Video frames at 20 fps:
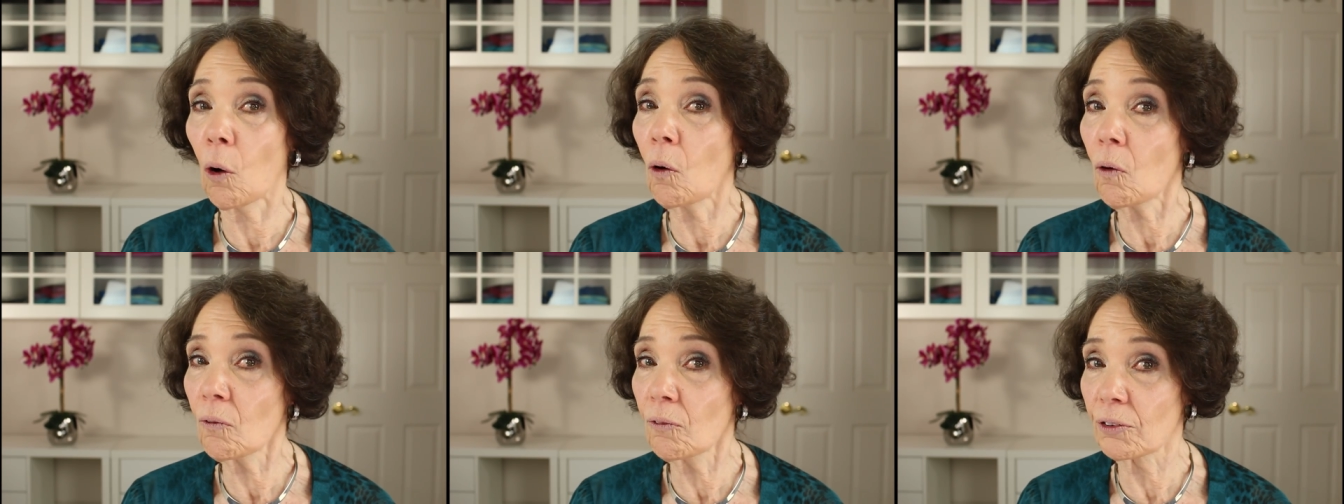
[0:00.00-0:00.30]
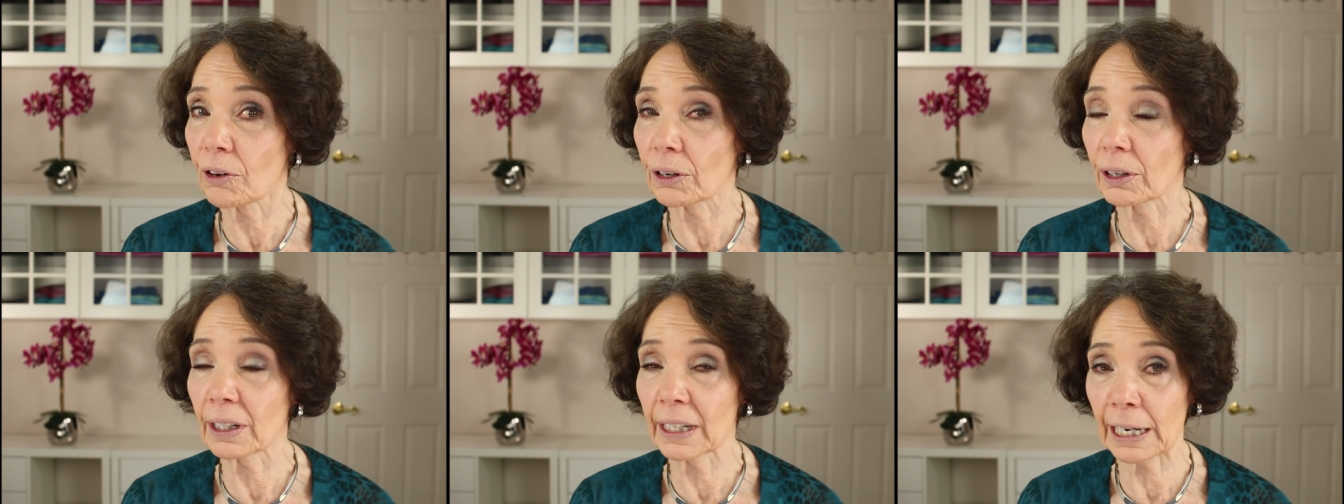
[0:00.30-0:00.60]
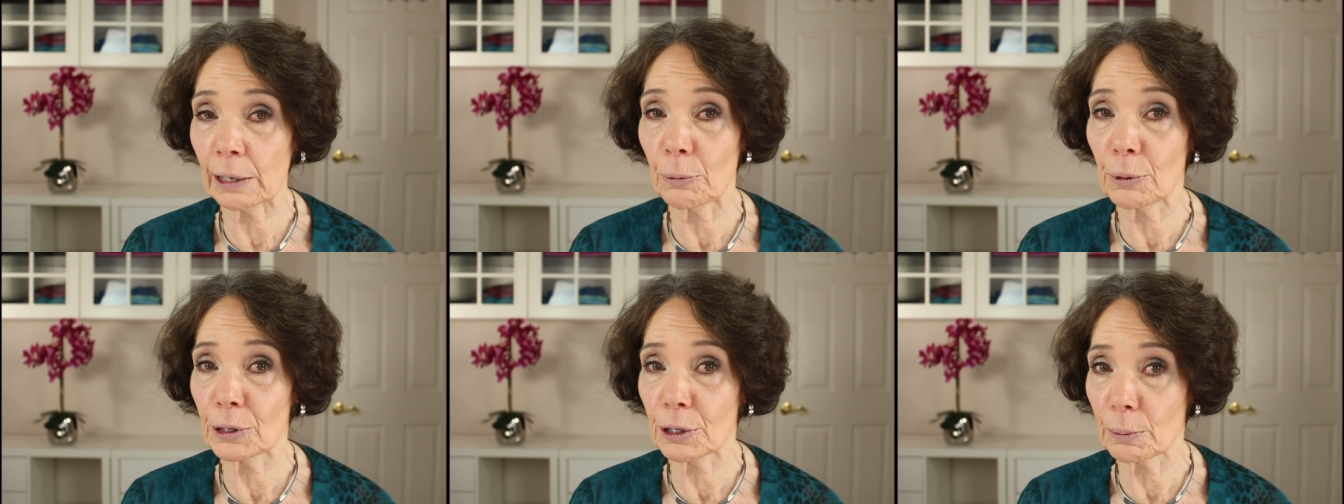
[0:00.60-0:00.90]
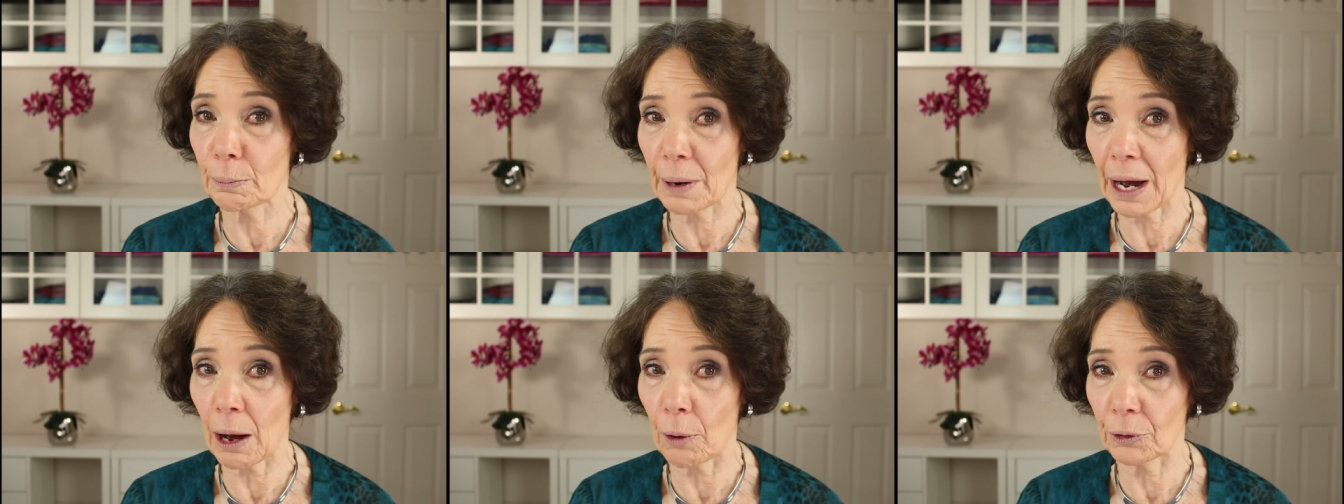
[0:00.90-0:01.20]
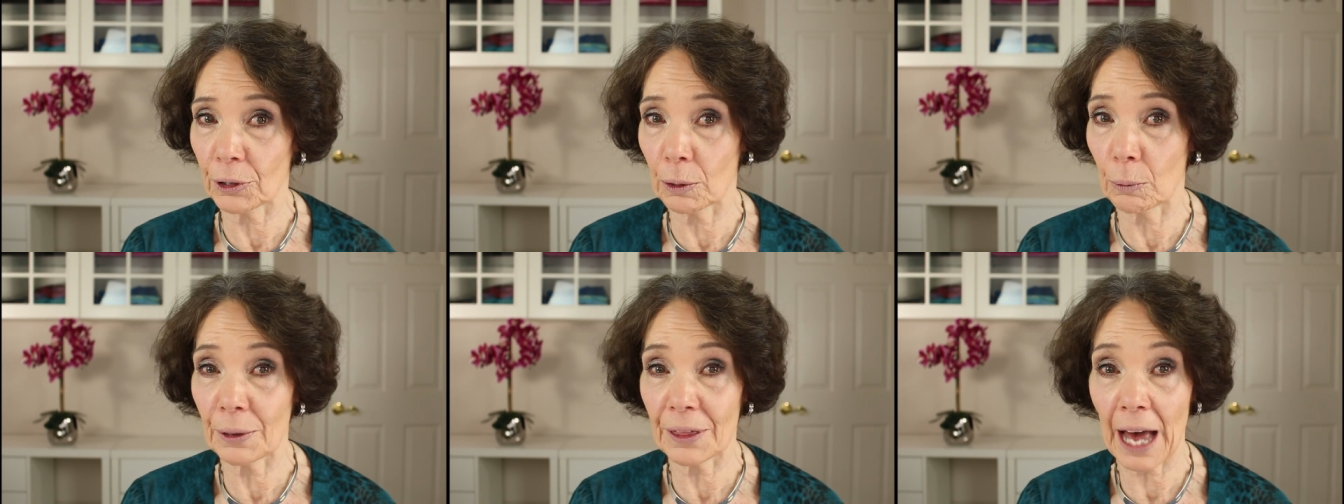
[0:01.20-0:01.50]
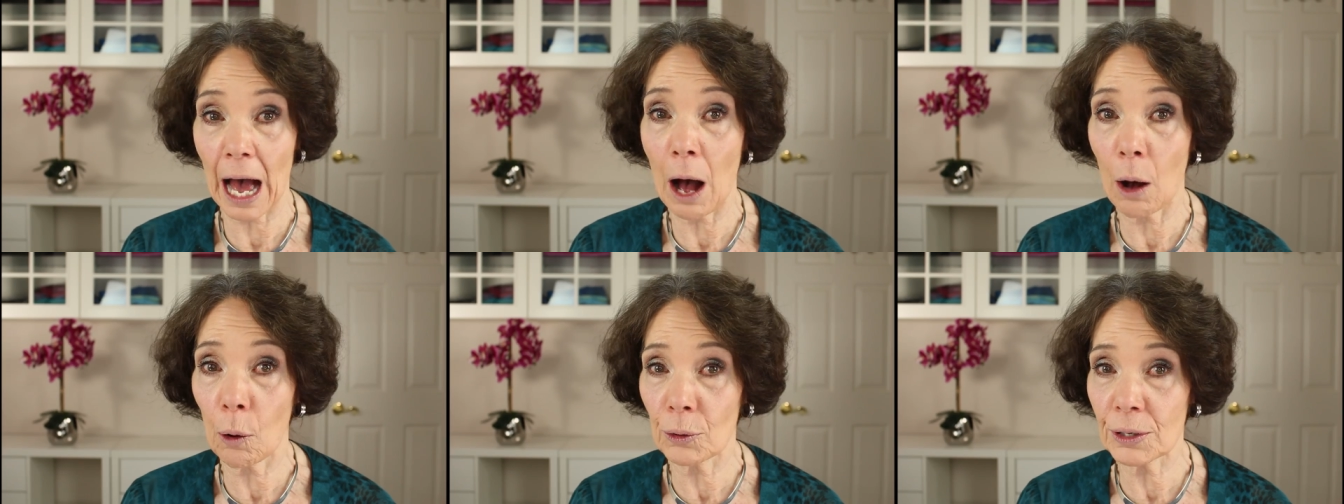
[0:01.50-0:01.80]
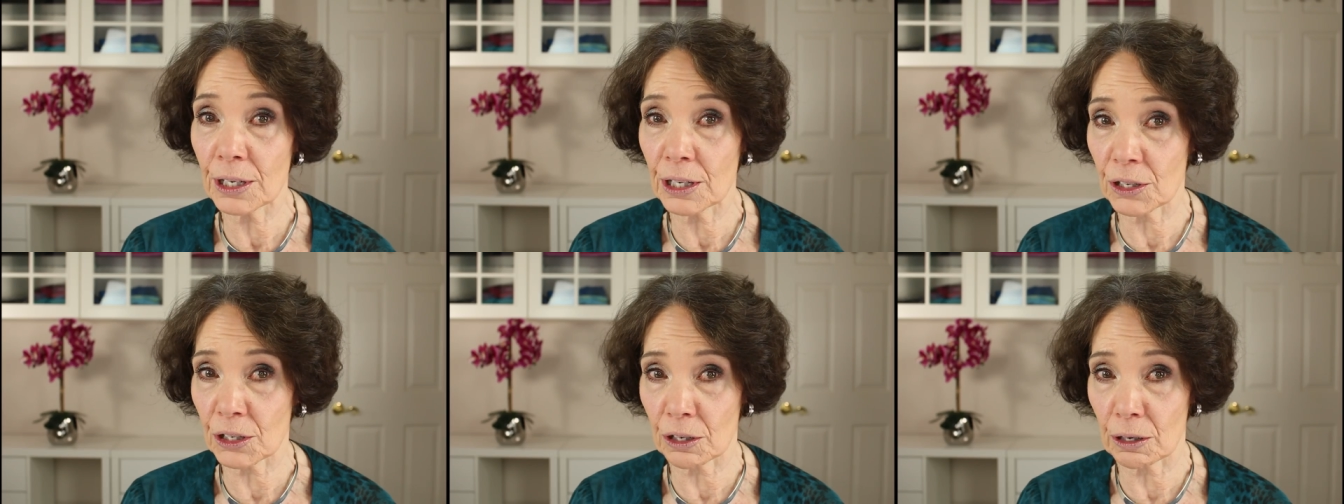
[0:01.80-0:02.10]
over liquid or powder
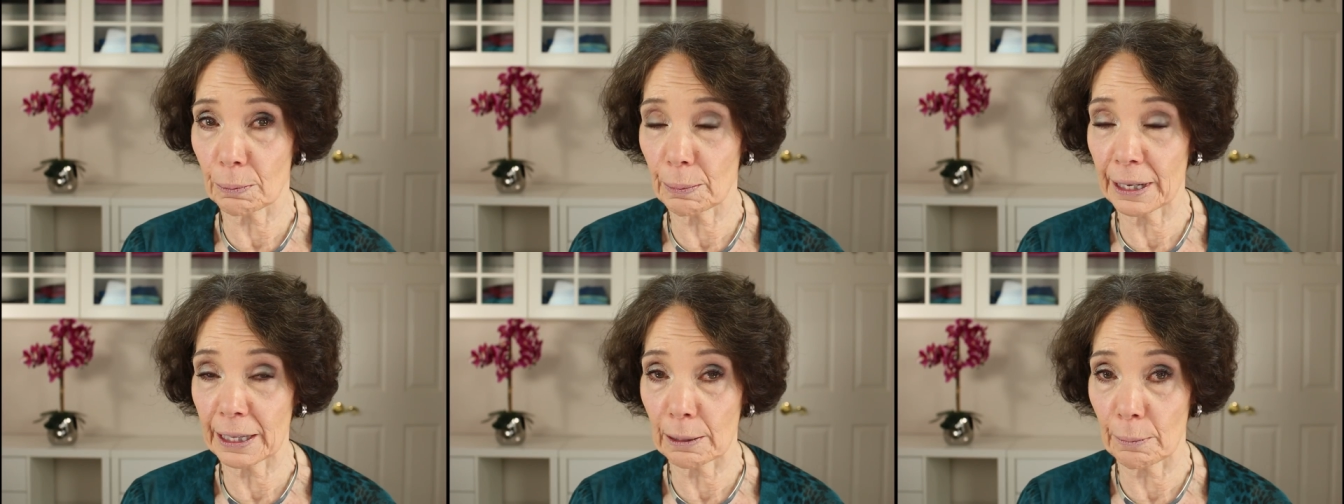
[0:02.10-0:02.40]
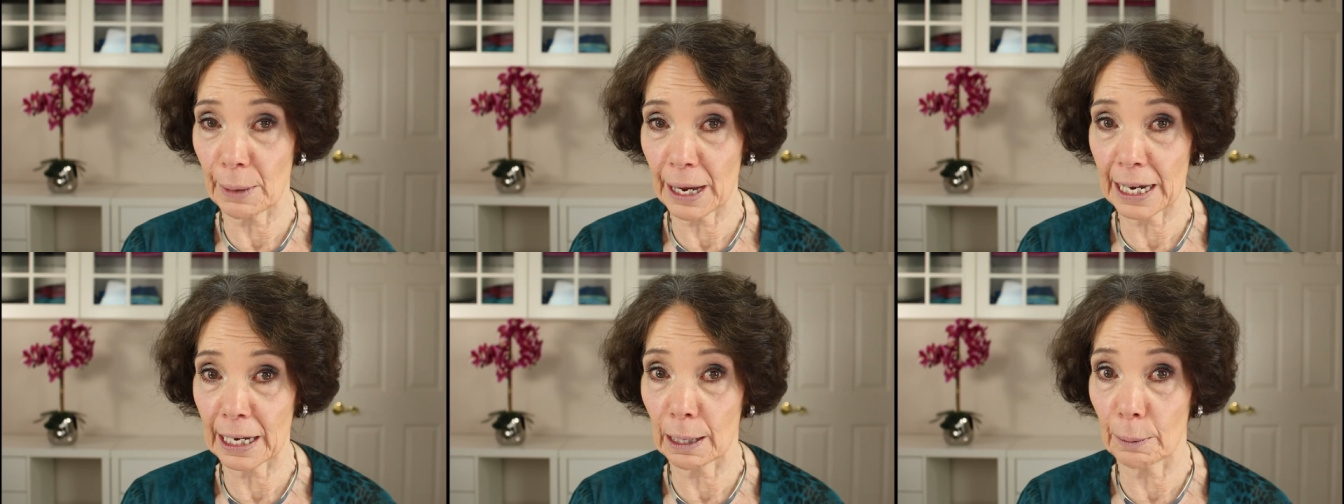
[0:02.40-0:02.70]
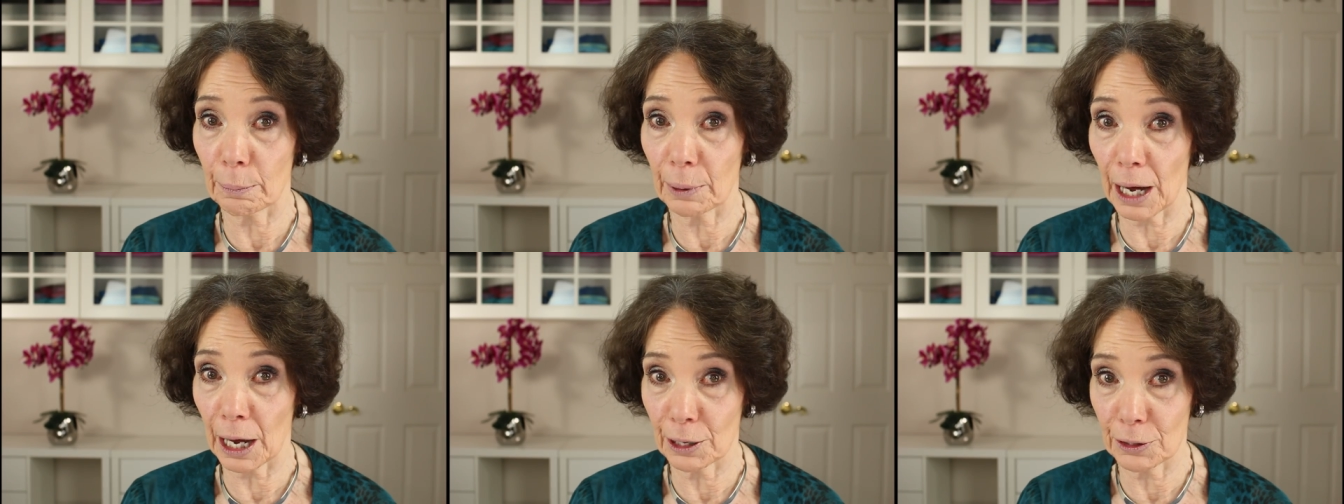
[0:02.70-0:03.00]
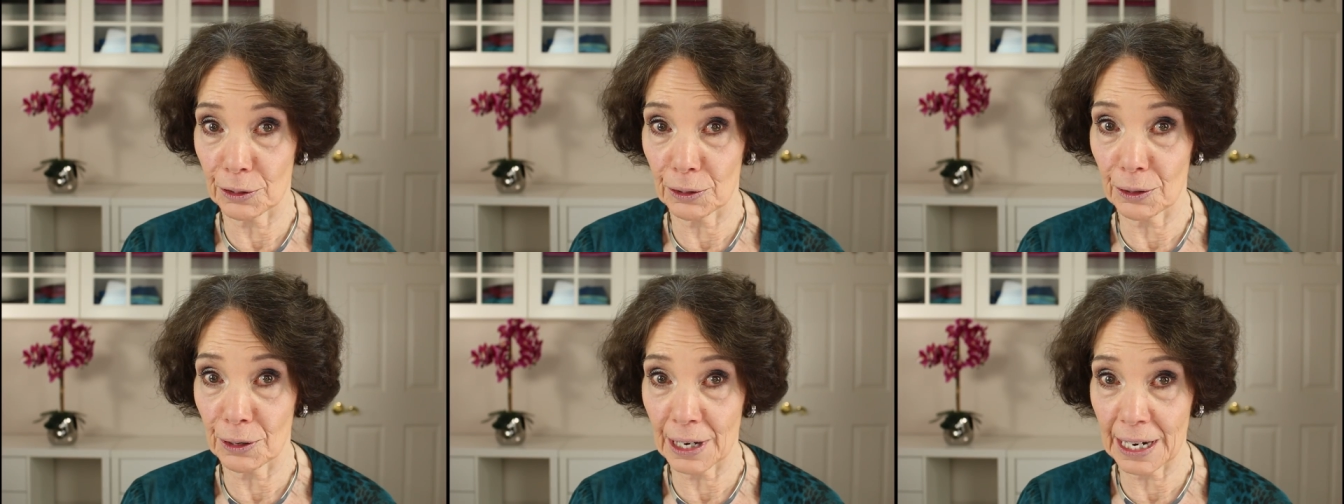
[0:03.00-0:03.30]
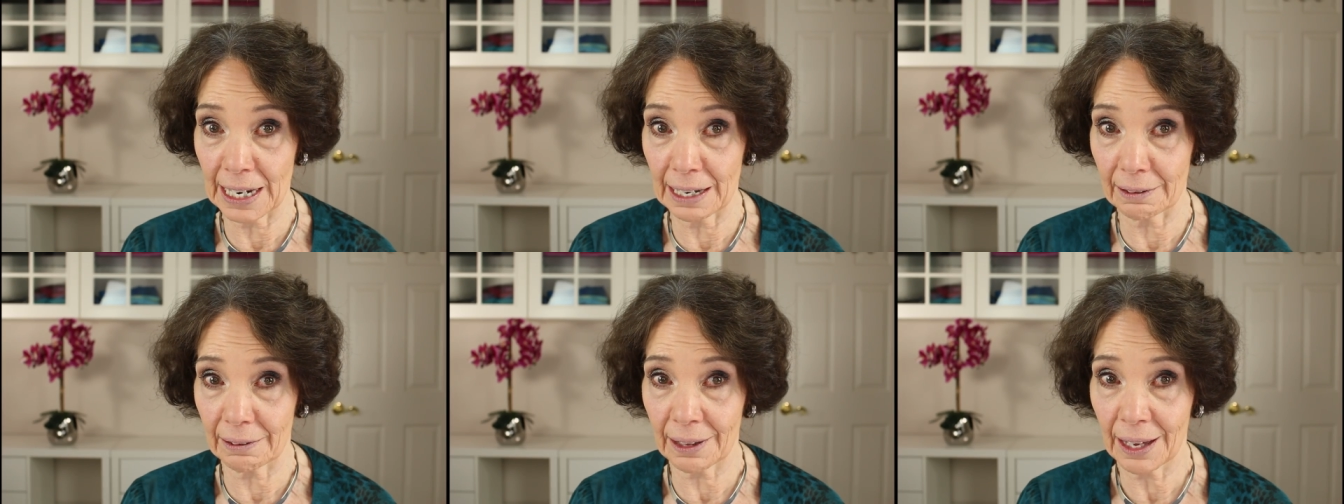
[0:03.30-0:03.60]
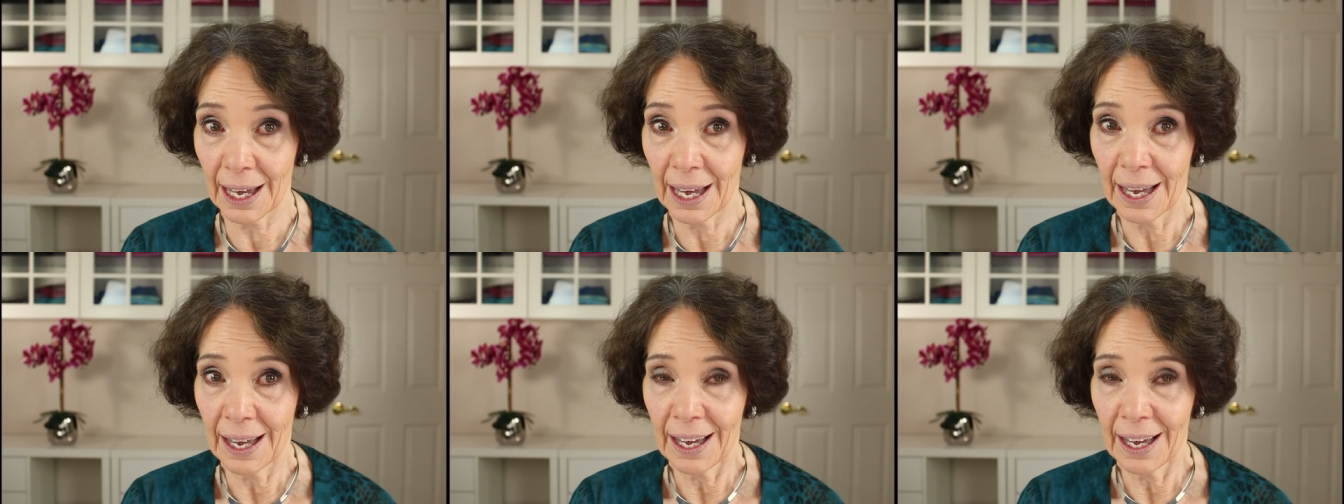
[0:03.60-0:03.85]
without disturbing the makeup underneath.